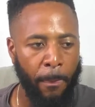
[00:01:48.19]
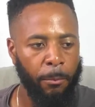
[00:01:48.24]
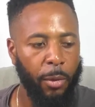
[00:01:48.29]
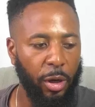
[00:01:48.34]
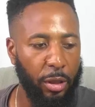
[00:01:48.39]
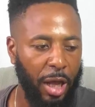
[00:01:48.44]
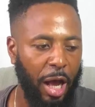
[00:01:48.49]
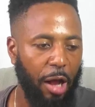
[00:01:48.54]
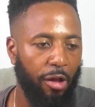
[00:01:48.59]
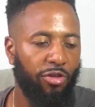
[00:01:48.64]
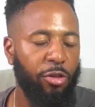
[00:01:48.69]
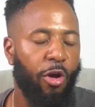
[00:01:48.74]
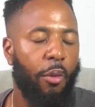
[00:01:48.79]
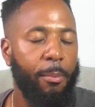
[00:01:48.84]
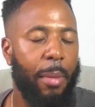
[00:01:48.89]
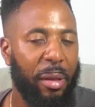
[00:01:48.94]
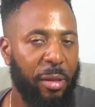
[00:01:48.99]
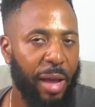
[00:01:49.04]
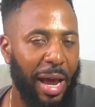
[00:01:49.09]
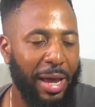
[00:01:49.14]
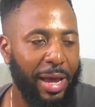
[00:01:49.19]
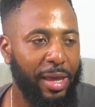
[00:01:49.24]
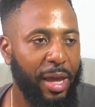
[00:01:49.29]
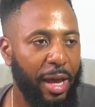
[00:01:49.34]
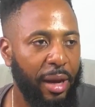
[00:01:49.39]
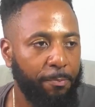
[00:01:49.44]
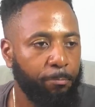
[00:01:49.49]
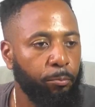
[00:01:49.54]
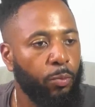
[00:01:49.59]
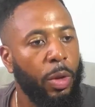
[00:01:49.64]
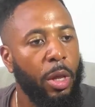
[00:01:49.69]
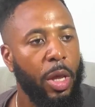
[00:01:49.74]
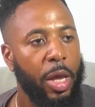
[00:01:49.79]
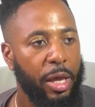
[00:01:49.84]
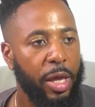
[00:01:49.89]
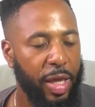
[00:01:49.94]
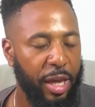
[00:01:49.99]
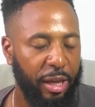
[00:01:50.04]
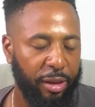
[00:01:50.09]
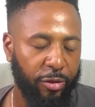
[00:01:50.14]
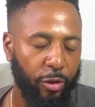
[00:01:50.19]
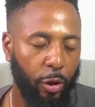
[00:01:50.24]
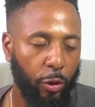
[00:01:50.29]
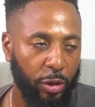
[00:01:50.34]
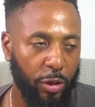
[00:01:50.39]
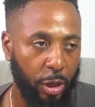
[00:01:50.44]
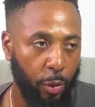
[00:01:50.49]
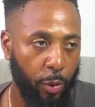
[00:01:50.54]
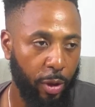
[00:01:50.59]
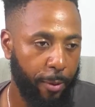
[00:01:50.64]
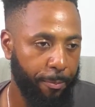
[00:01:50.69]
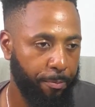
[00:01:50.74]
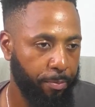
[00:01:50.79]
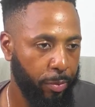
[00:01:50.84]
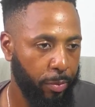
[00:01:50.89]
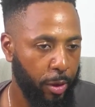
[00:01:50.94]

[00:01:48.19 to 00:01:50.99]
but I'll see how best I can get it out of the way.